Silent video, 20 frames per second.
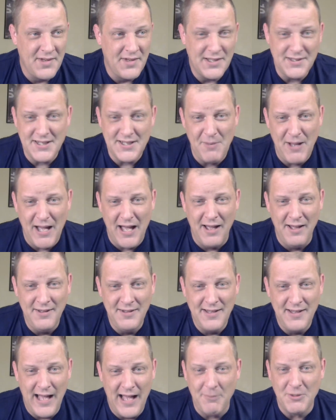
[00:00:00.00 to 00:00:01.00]
And think about
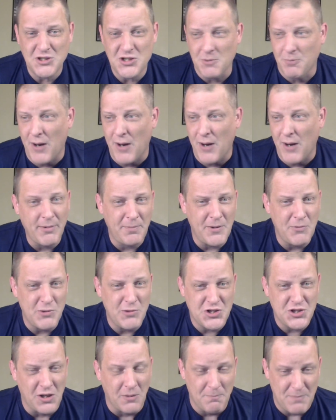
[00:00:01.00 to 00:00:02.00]
how much you probably
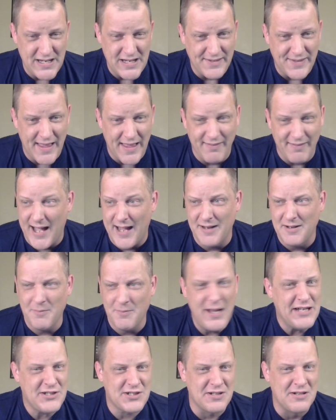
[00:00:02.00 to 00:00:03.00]
wish you could be in that line.
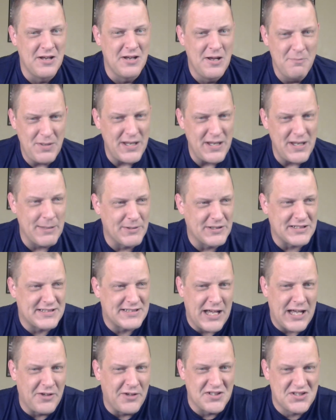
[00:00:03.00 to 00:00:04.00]
Imagine being able to
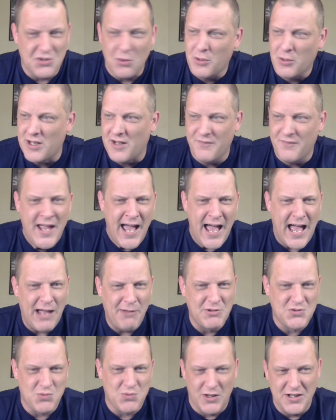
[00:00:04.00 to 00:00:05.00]
tell the story of, yeah, I
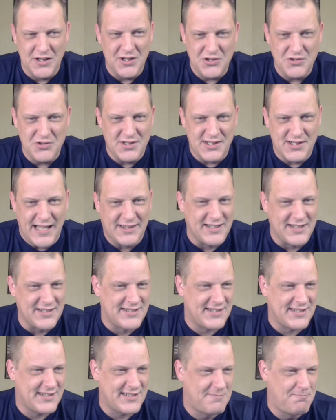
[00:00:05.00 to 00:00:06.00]
was one of the dudes that got
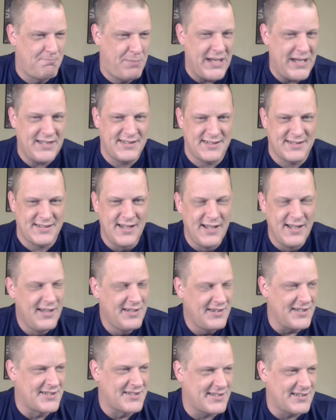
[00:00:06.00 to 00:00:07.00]
the piss,
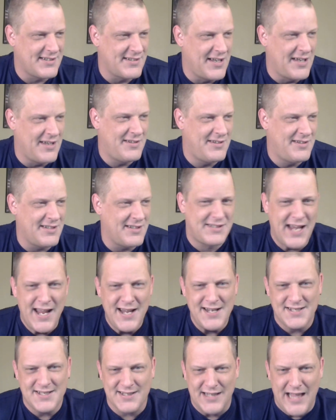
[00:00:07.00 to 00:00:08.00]
the, the, the
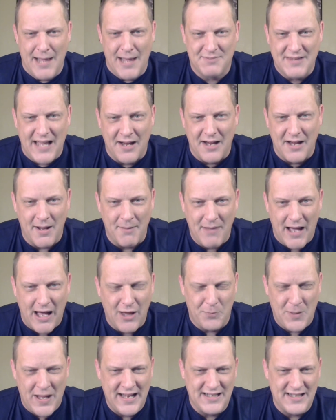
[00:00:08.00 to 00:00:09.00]
taste slapped out of my
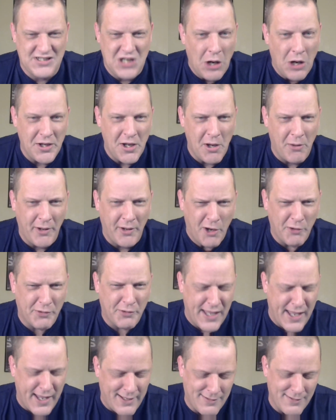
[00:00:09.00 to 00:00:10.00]
mouth by Antonio
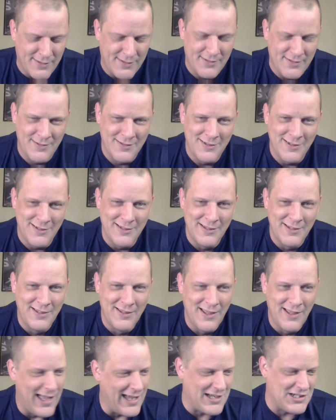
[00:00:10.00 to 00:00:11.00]
Inoki.
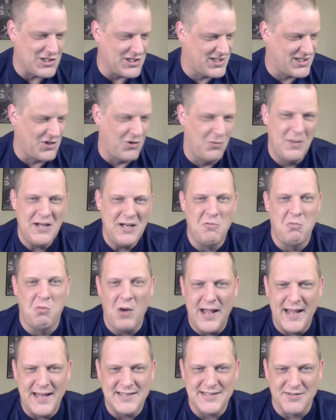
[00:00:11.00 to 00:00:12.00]
I get just so many
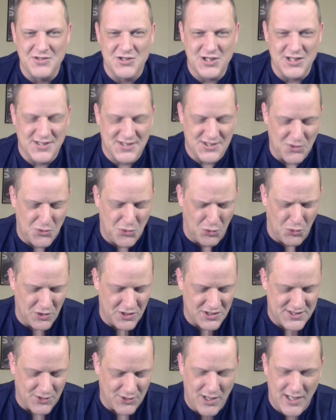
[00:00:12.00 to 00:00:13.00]
ways. That was just so
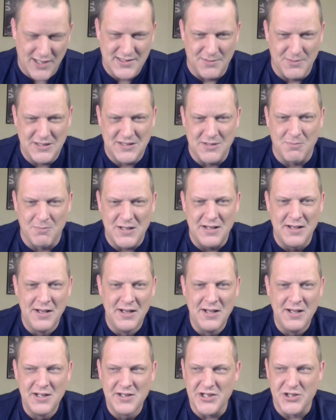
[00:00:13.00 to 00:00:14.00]
cool and so awesome. And to me,
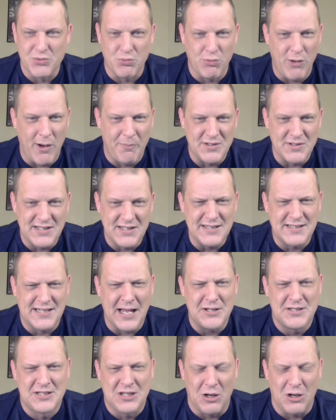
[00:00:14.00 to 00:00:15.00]
just represents
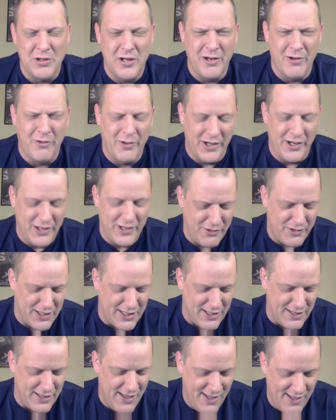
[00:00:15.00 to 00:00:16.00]
Antonio
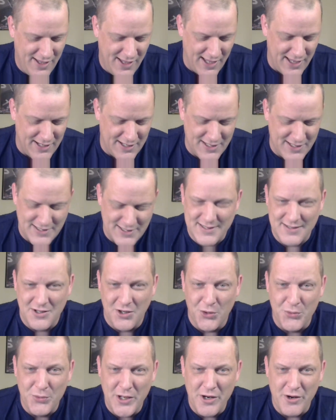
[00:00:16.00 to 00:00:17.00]
Inoki and his
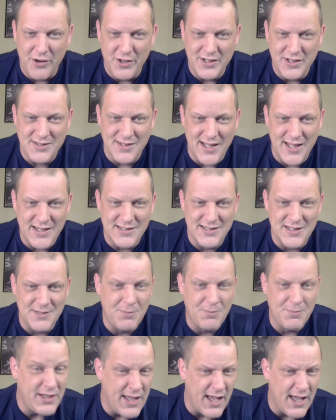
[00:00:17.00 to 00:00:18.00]
career and his legacy.
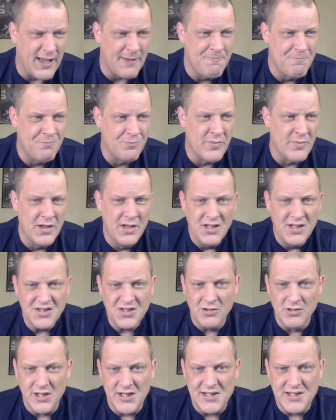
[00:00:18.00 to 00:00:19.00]
But yeah,
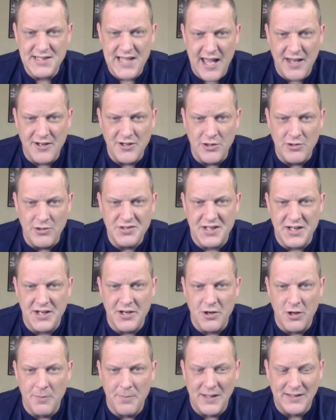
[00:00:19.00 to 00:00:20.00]
certainly sad news to
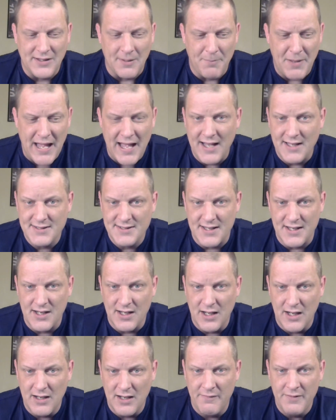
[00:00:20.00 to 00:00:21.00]
hear about the
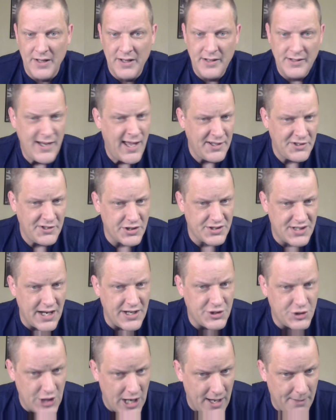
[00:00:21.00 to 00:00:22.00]
passing of not just
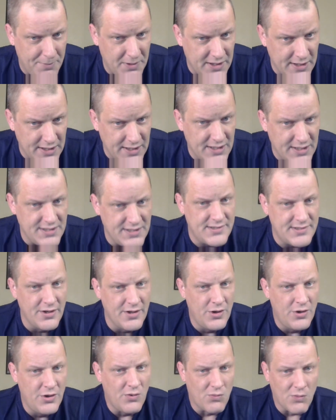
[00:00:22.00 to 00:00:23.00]
a Japanese
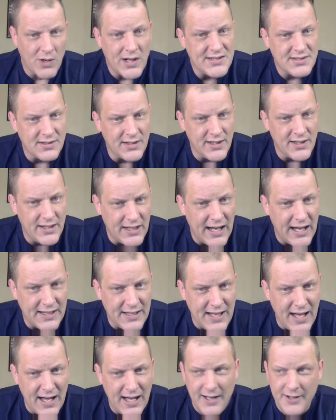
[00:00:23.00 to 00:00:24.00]
wrestling
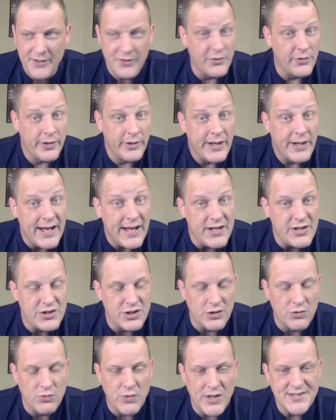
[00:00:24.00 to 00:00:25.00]
icon or an
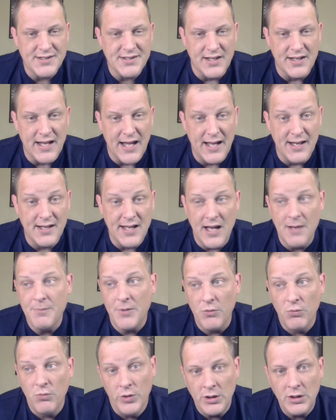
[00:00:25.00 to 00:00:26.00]
Asian wrestling icon,
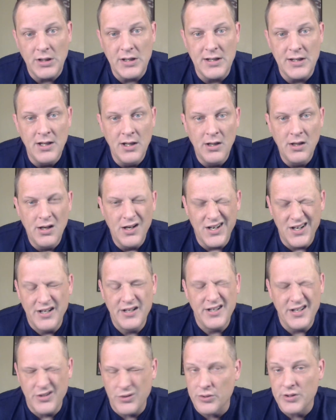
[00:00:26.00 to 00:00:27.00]
but really
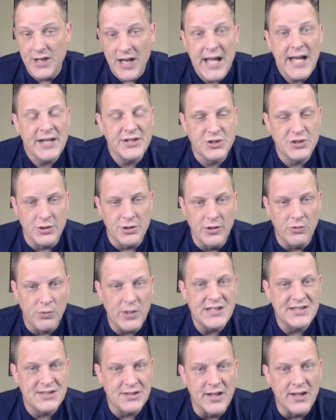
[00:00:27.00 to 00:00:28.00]
an international
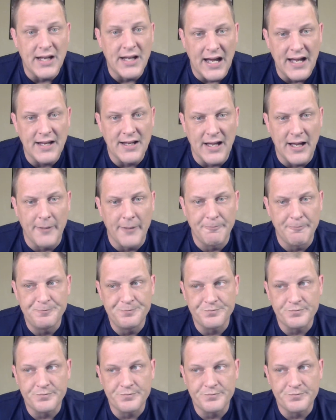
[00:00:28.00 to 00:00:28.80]
wrestling icon.